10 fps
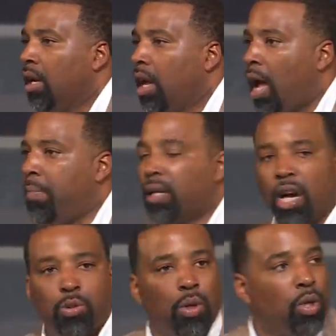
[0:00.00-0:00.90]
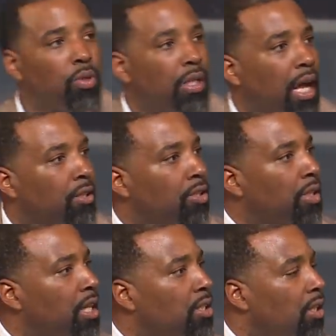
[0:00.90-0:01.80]
And because we're losing our
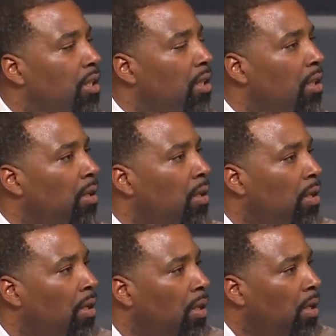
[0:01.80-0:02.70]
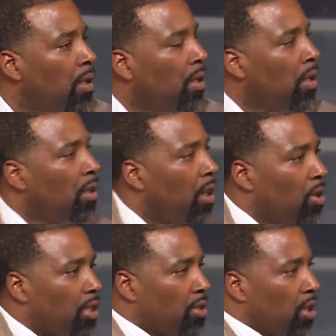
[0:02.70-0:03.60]
distinction, the Lord
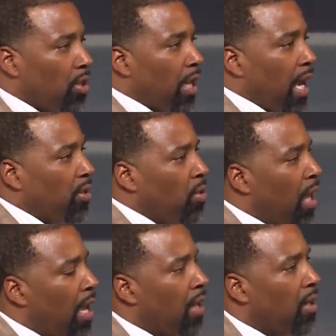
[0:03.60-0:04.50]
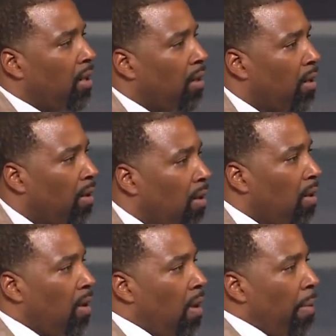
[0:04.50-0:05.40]
says, No, you can't do that.
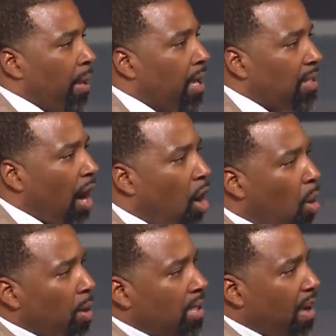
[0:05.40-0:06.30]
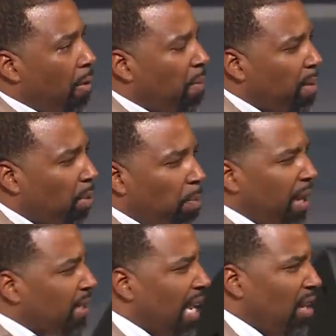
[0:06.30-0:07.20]
Because I always have a people
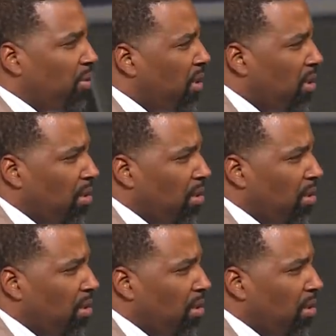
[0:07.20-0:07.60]
picked out.